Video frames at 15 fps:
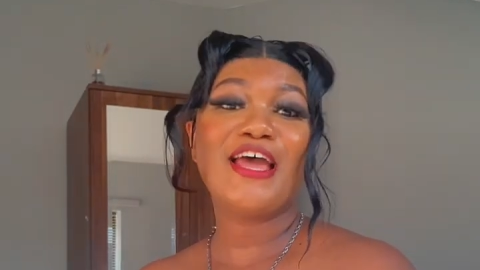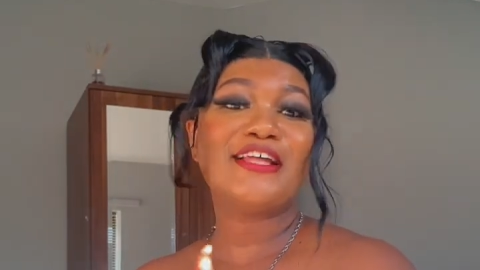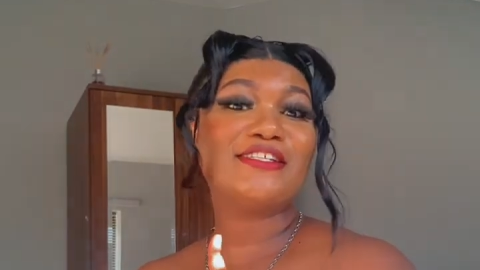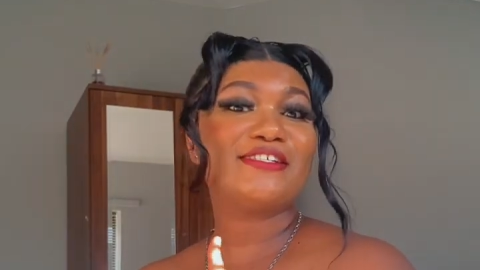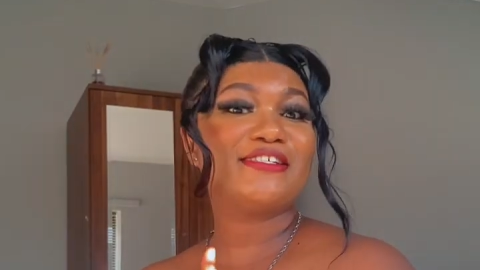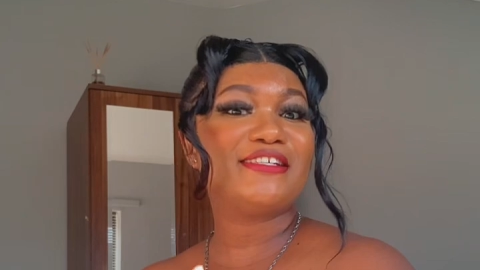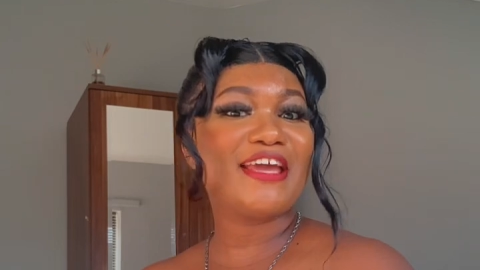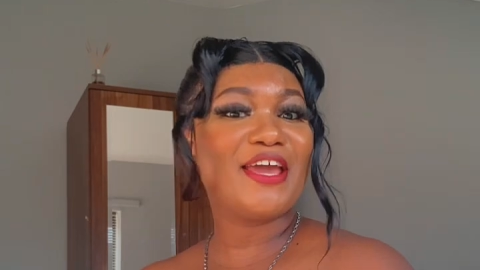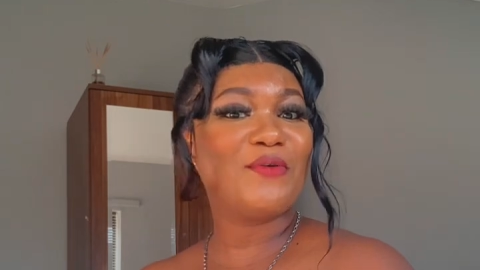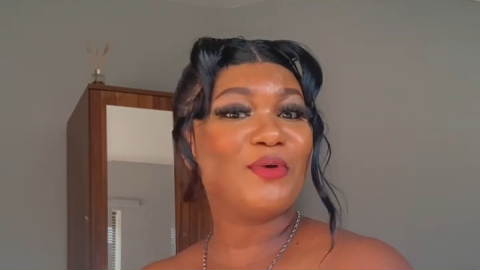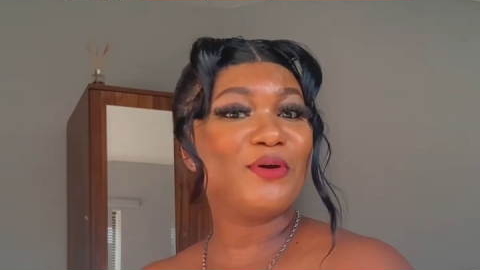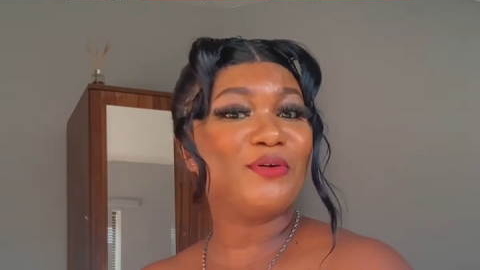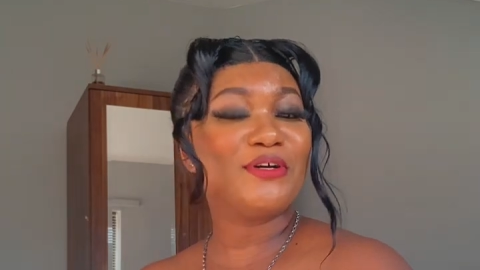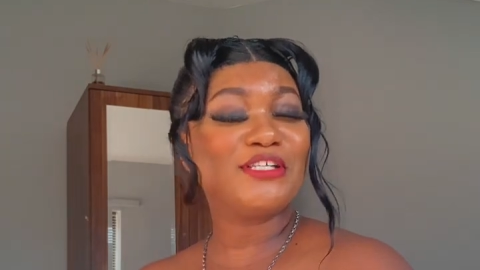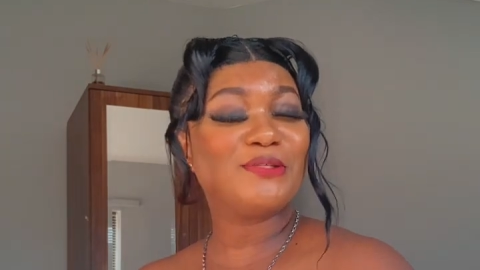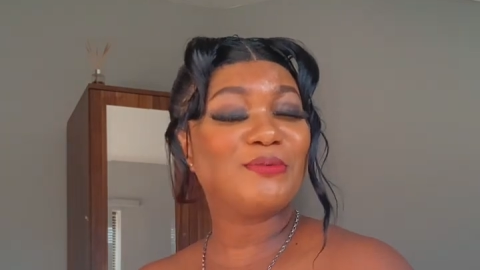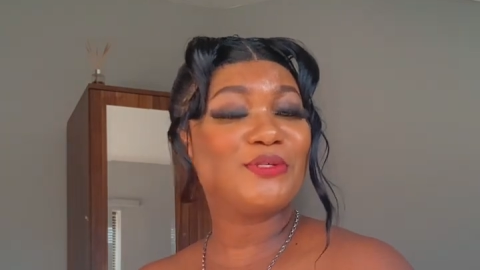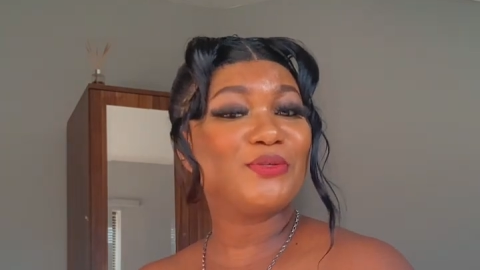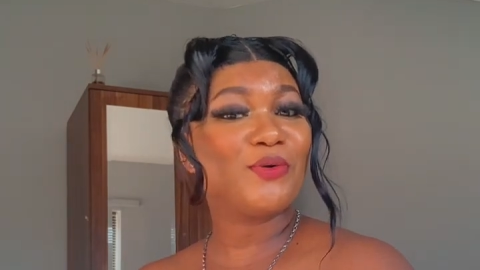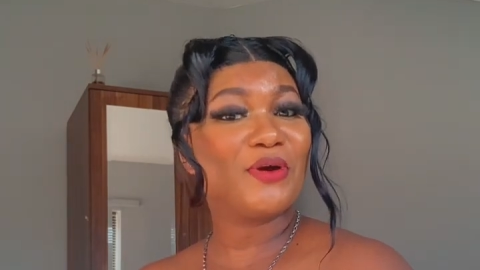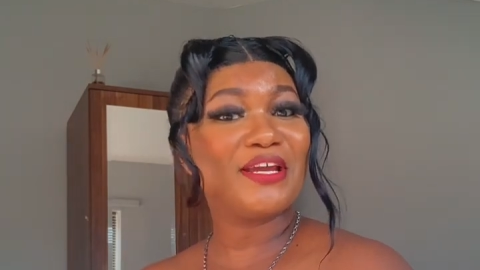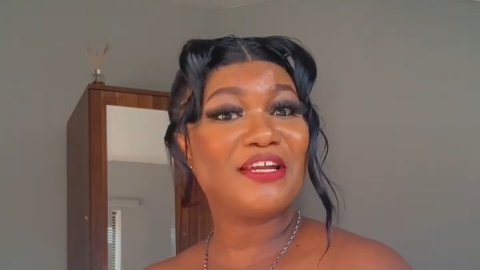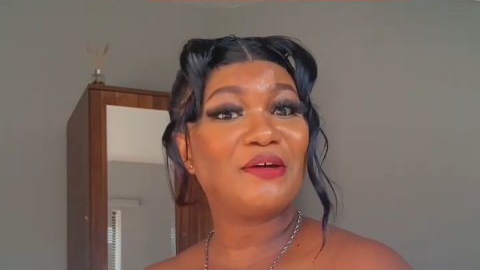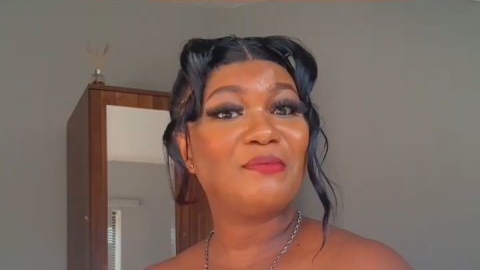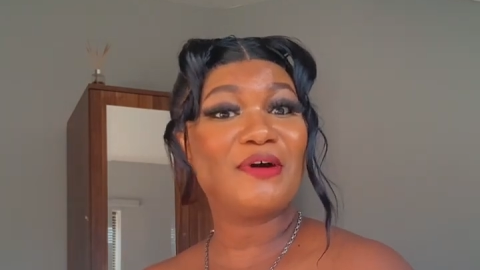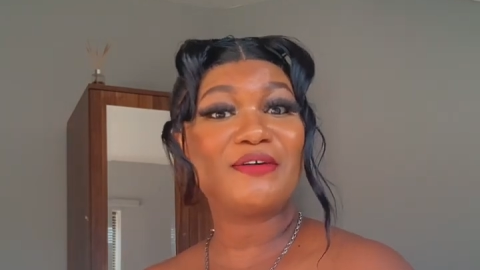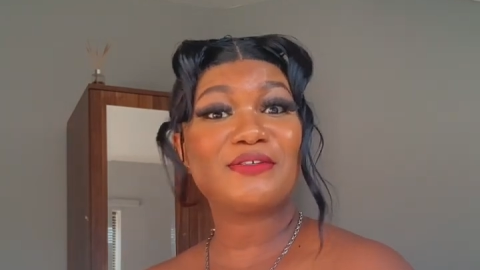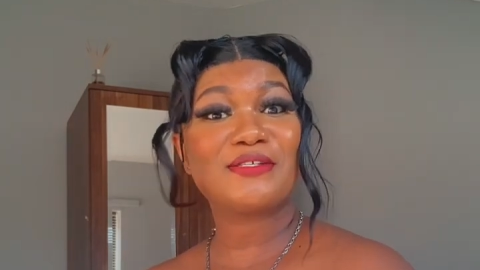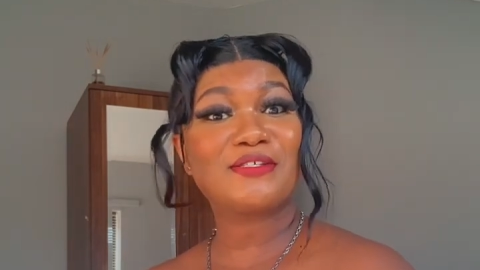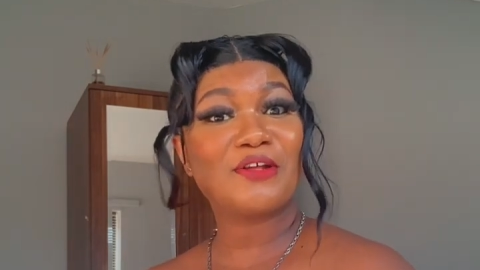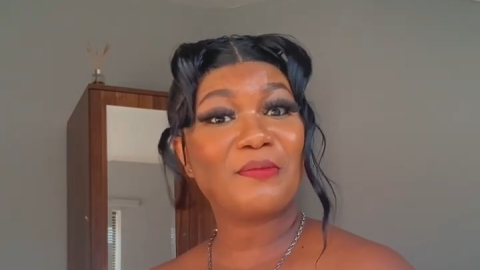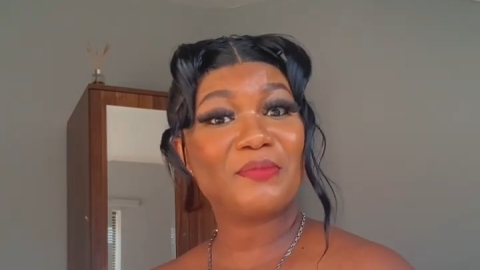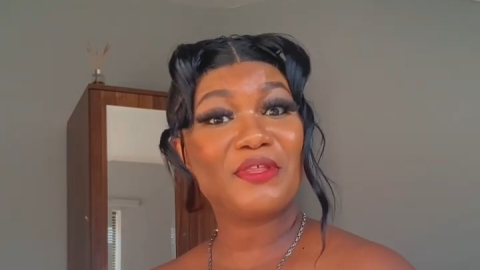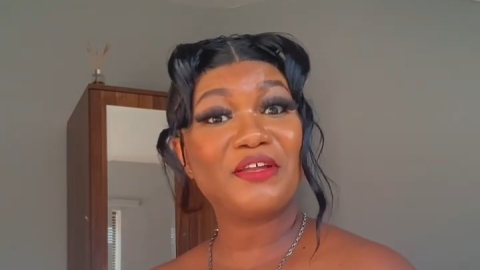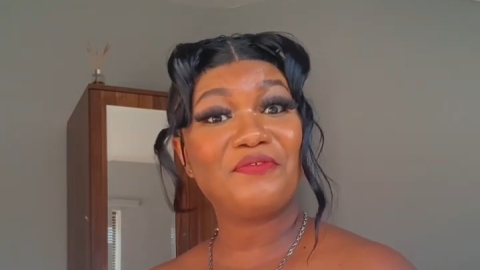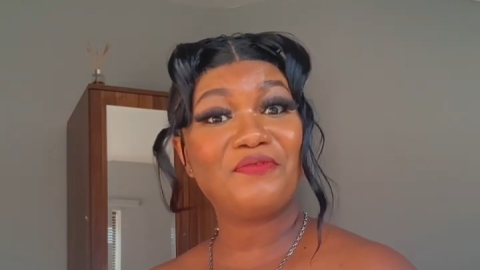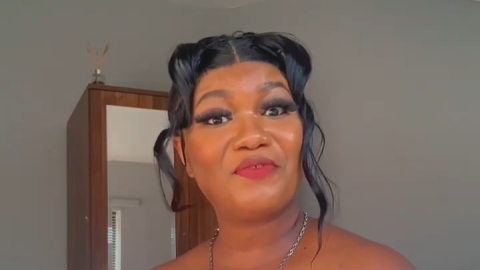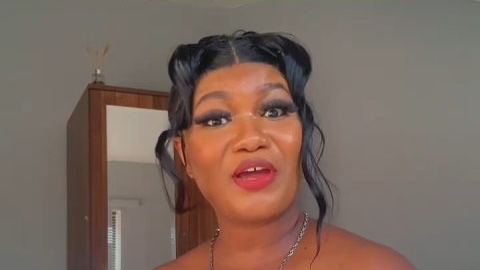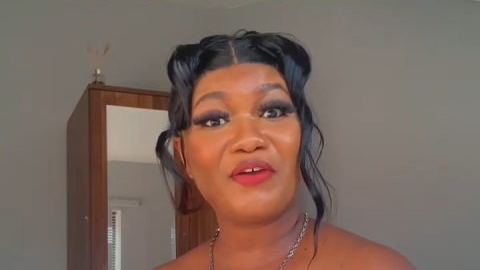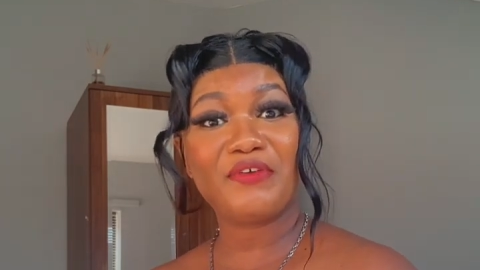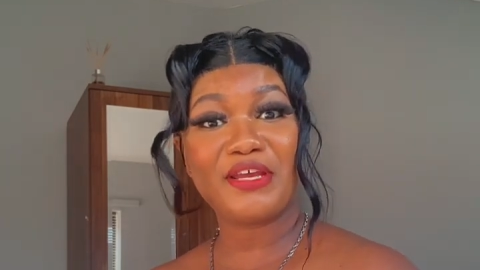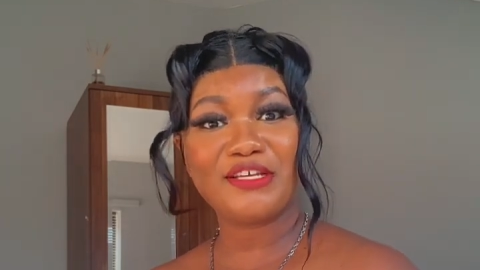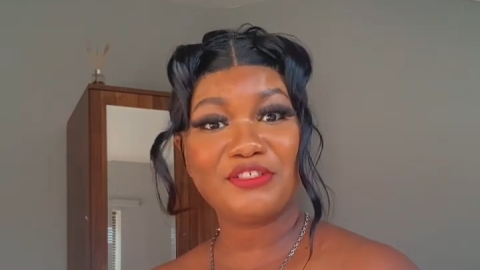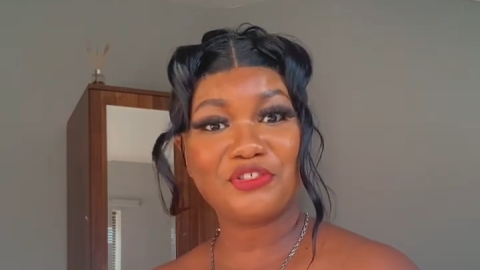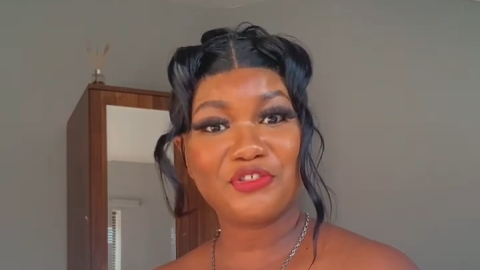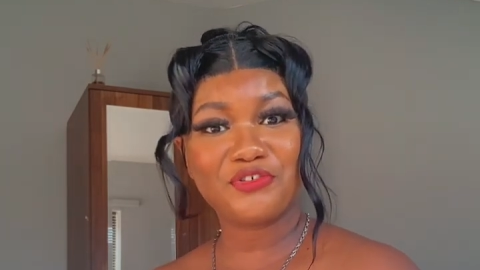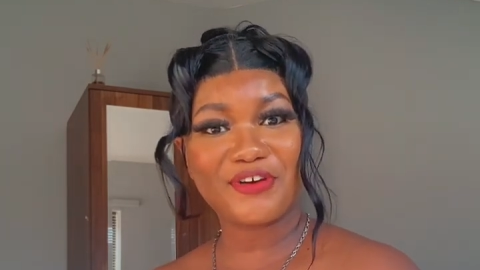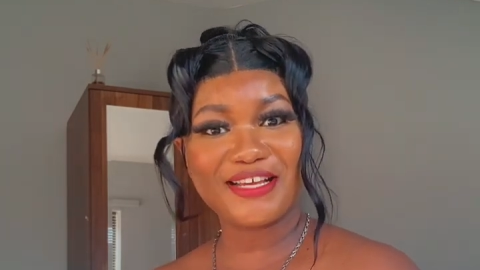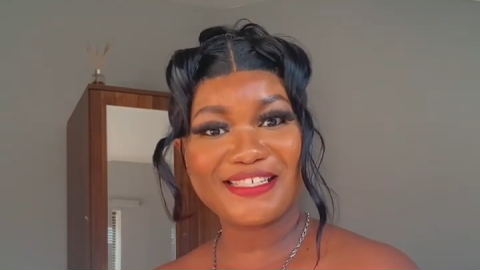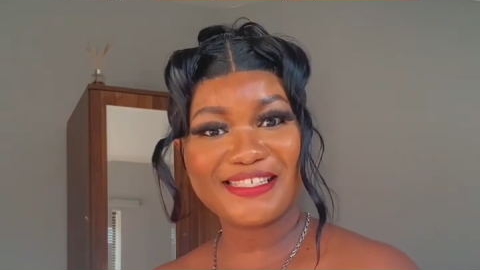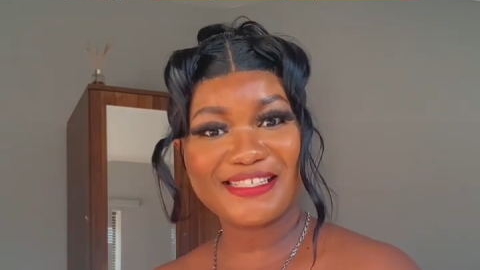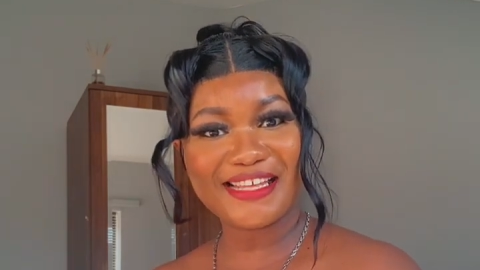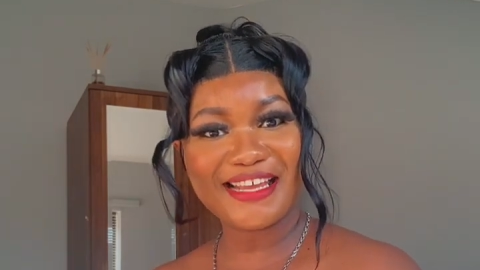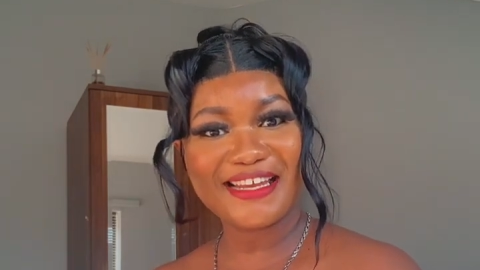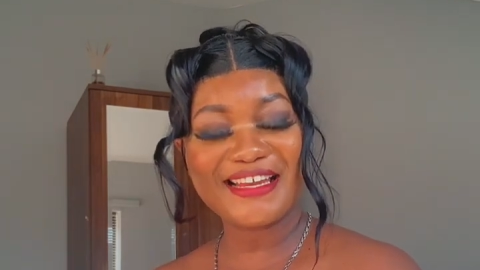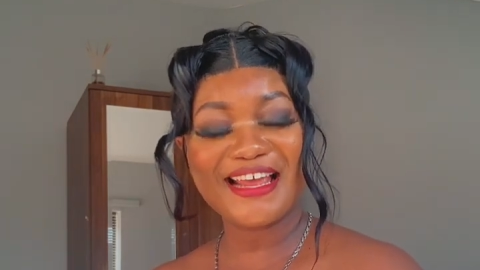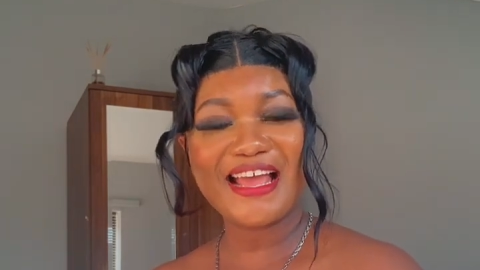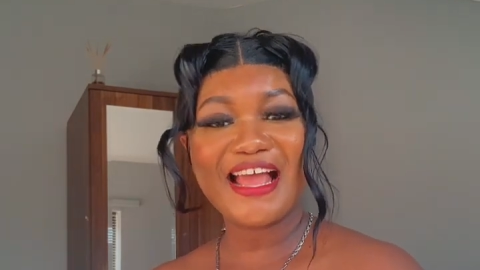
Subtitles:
Today, we're going to be talking about something very interesting,